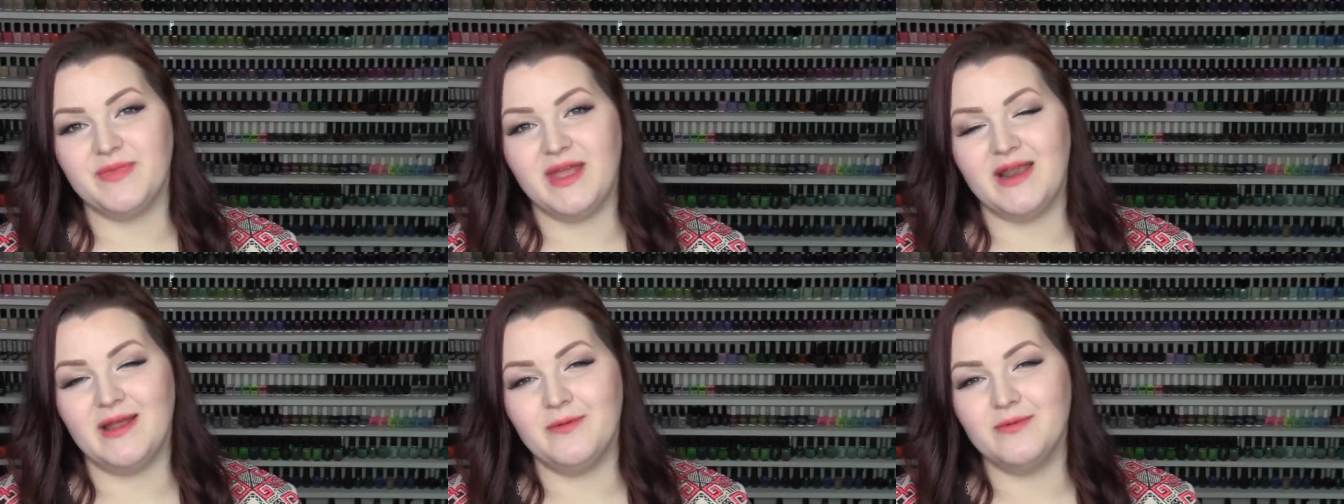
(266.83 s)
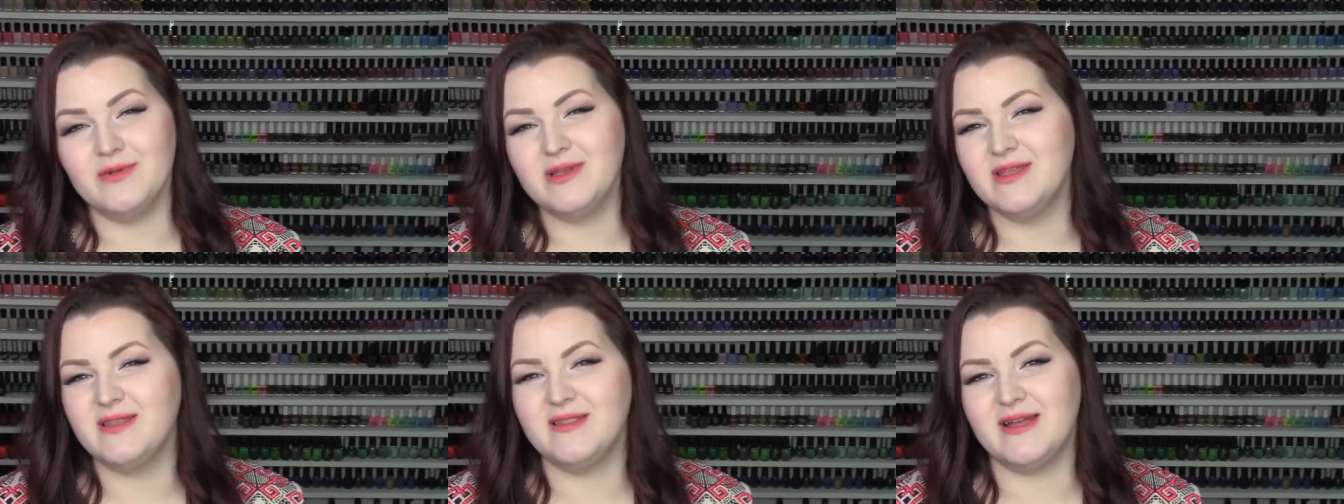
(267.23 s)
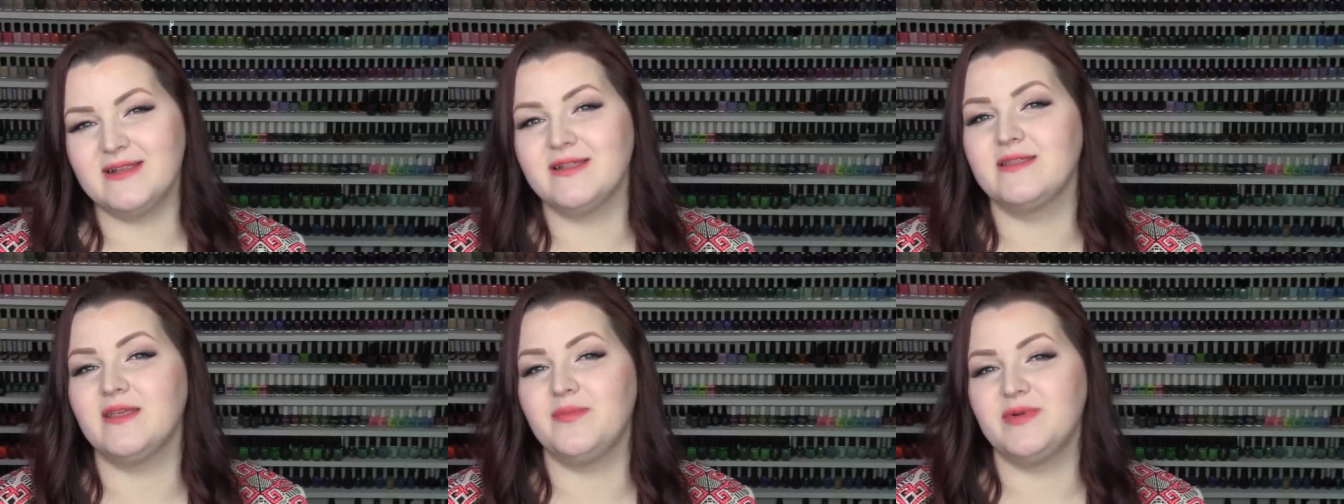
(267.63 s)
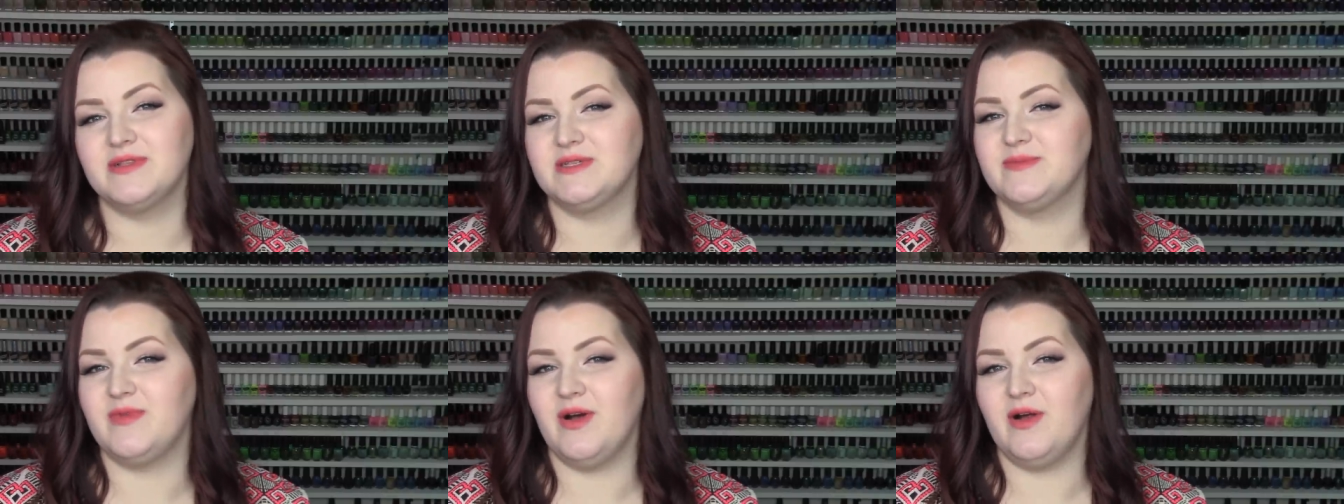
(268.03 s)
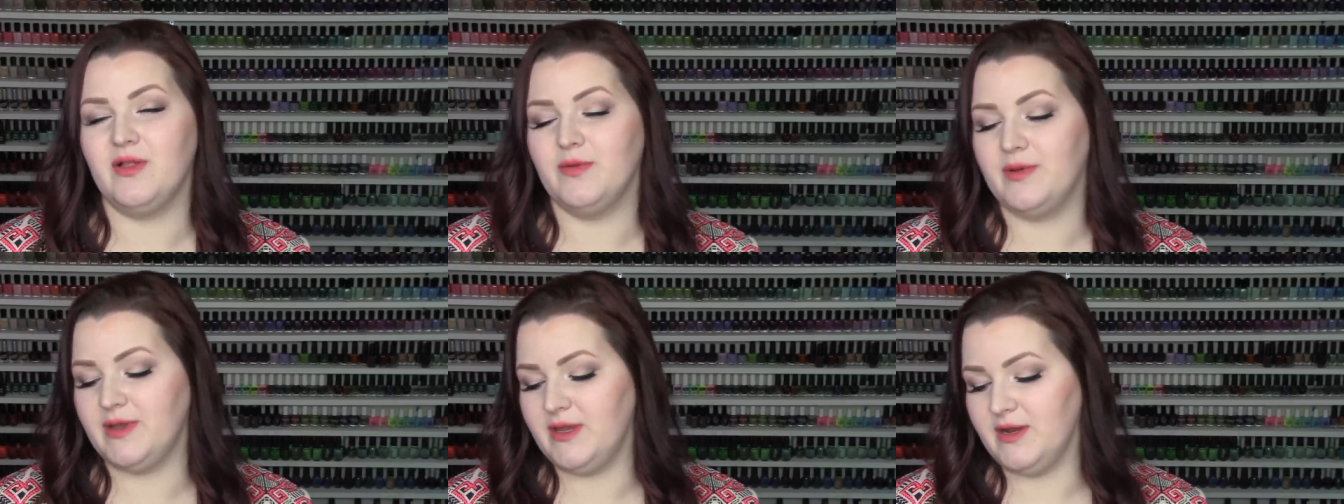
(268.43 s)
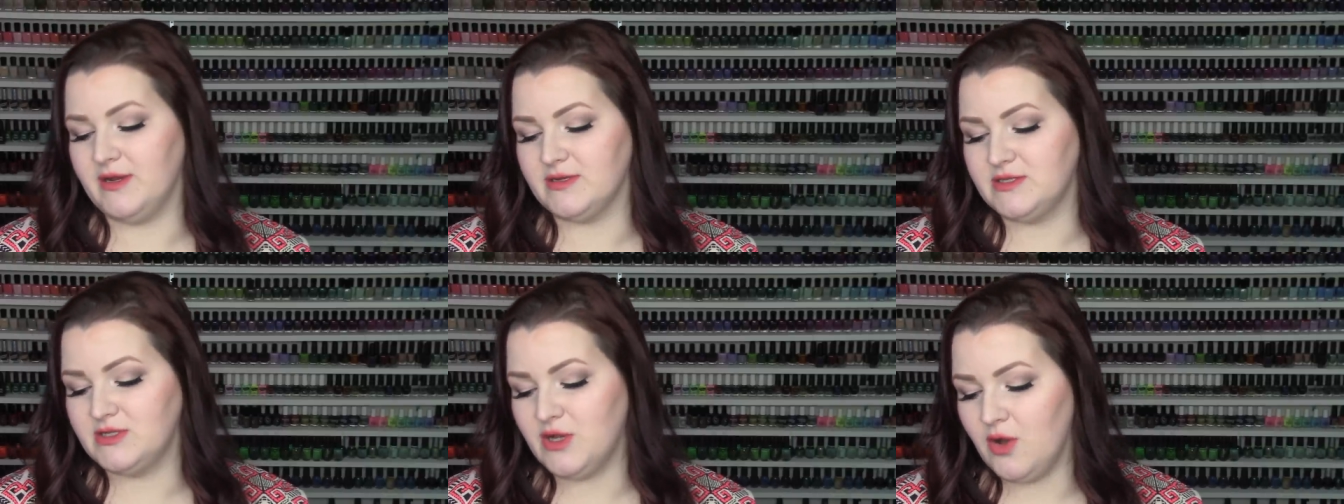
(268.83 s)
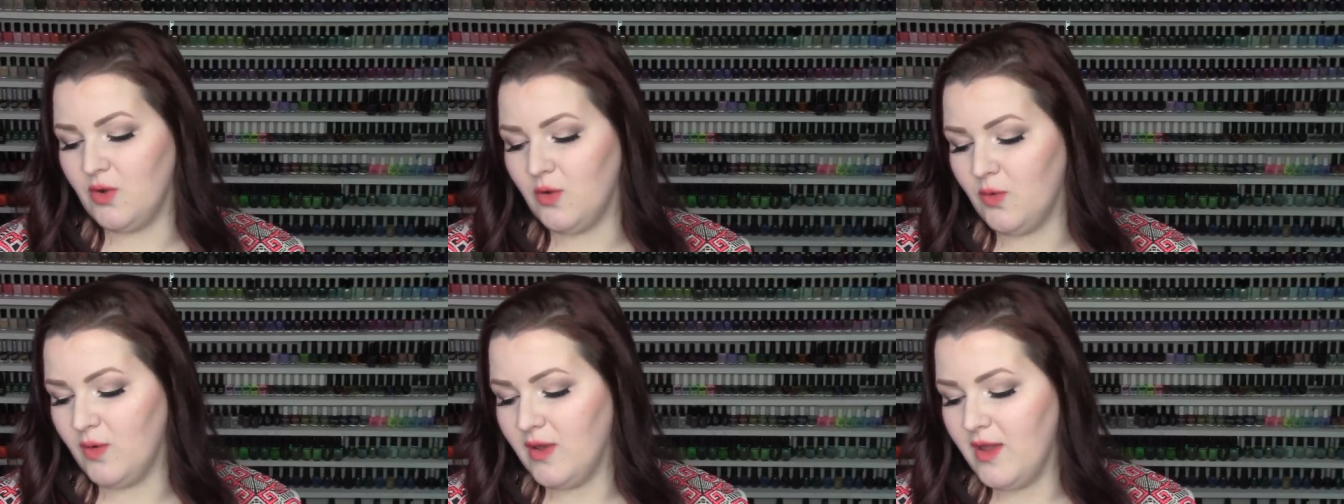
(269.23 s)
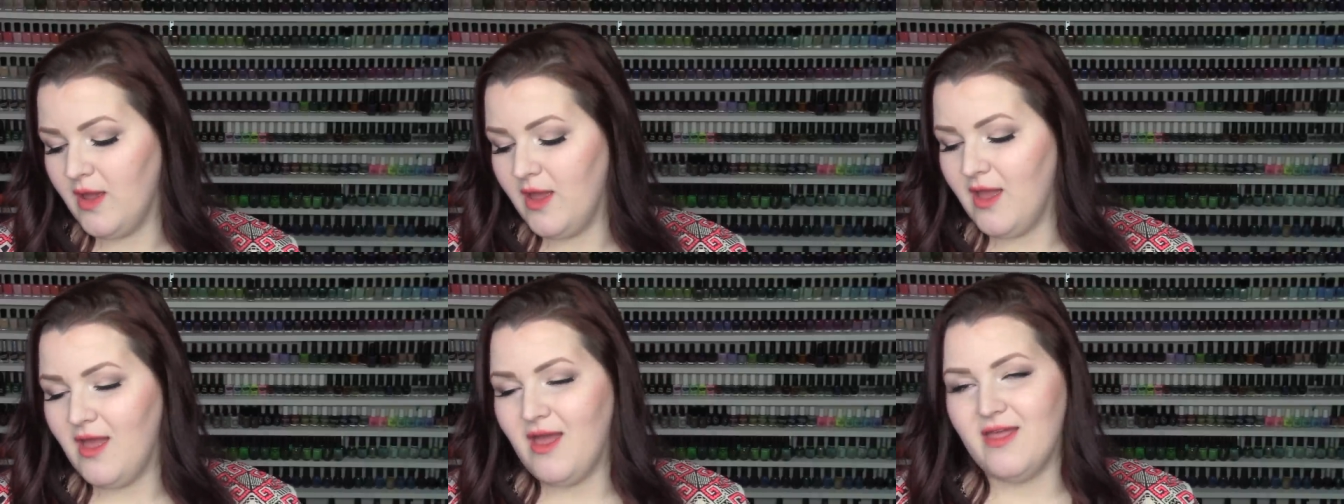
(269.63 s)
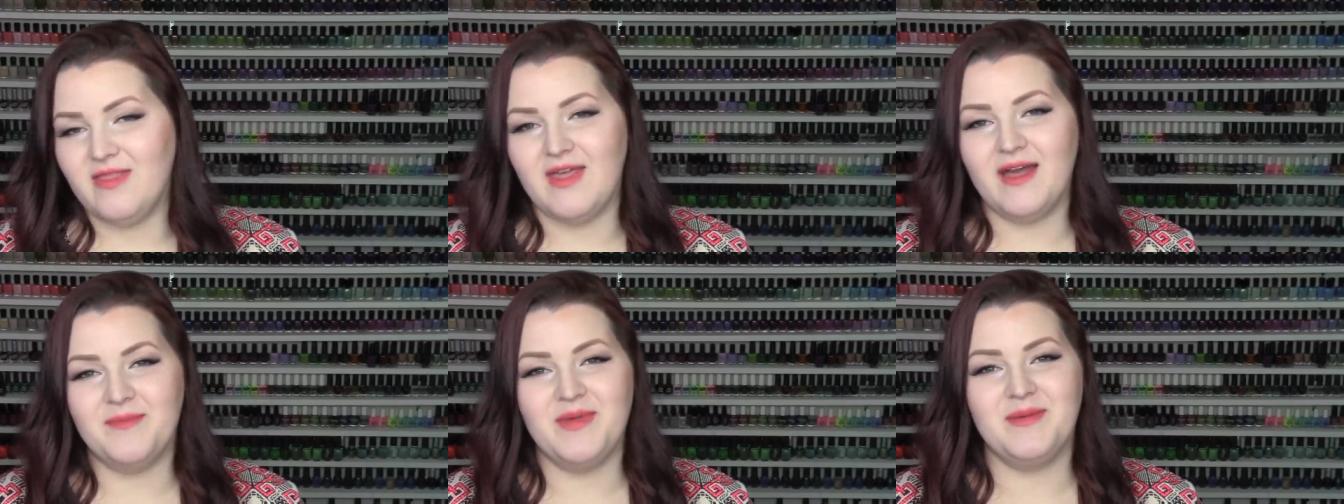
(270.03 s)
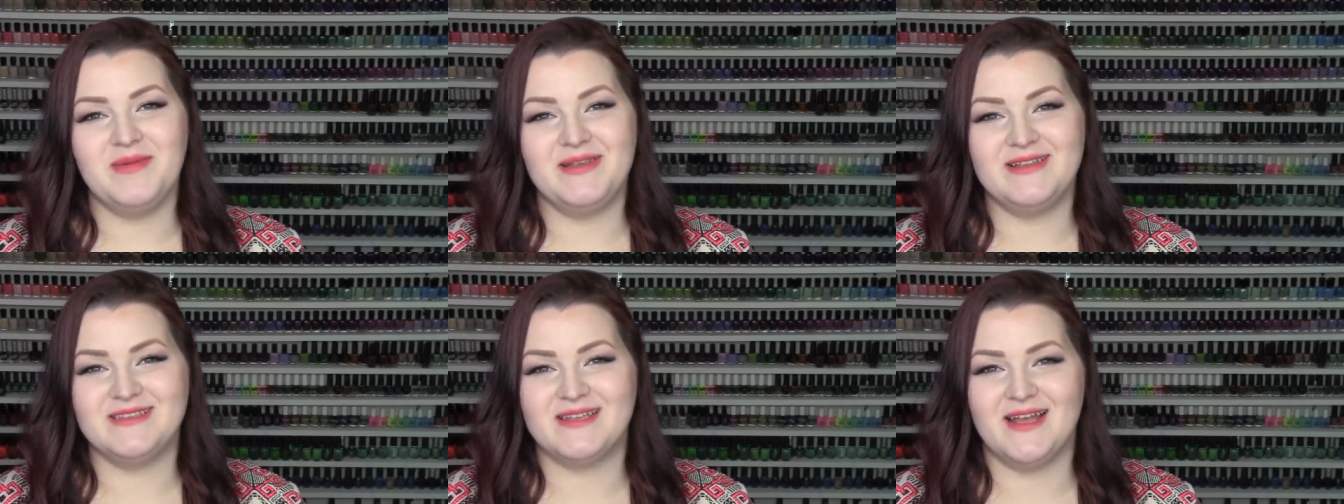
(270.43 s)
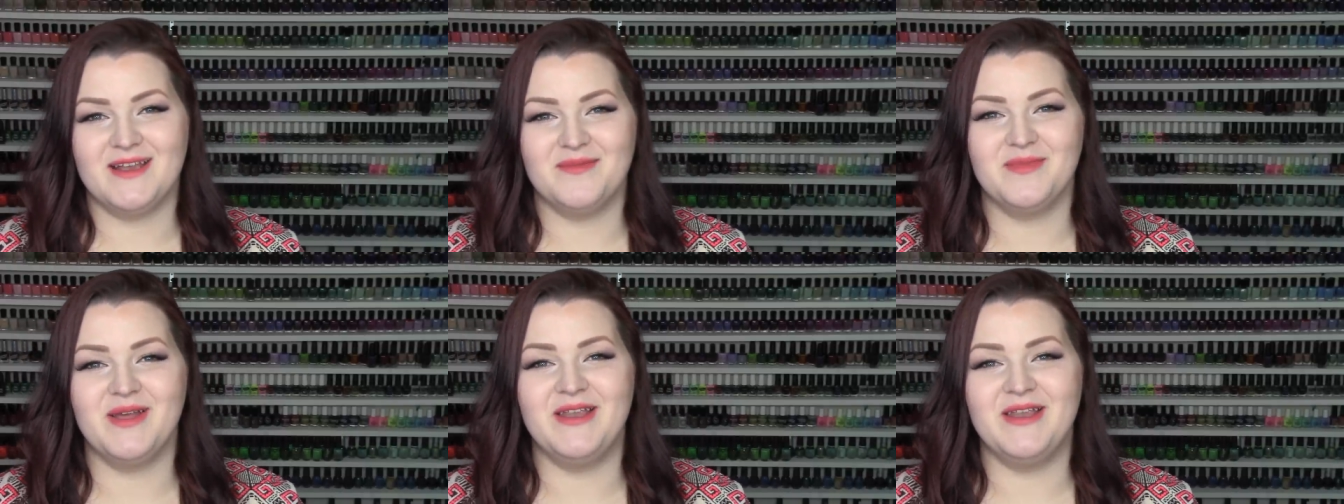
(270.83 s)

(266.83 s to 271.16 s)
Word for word: And I really like that they put some hollow in here. So that made me decide I'm